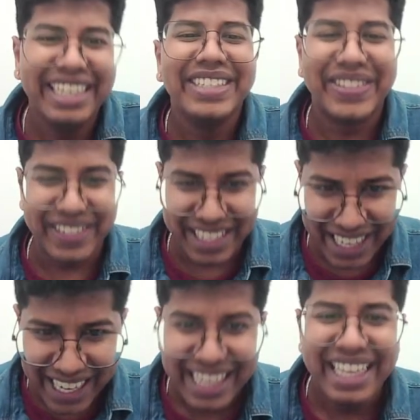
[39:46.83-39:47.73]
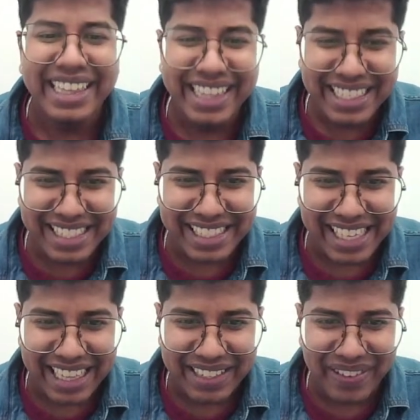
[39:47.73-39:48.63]
So here, this is
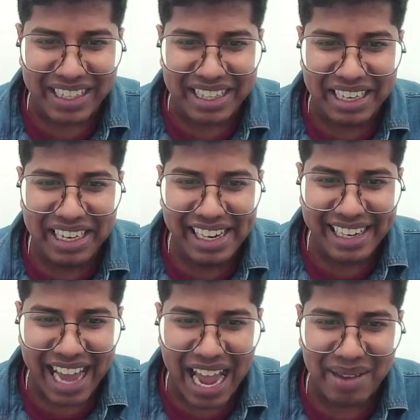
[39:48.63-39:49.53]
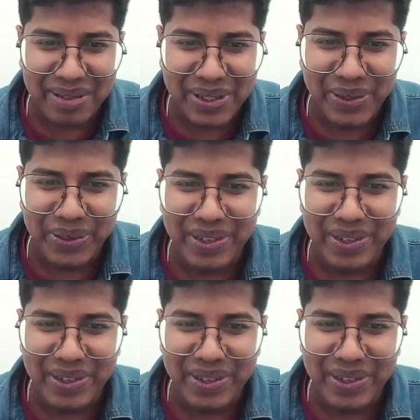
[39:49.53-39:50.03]
nothing but 3 times 2.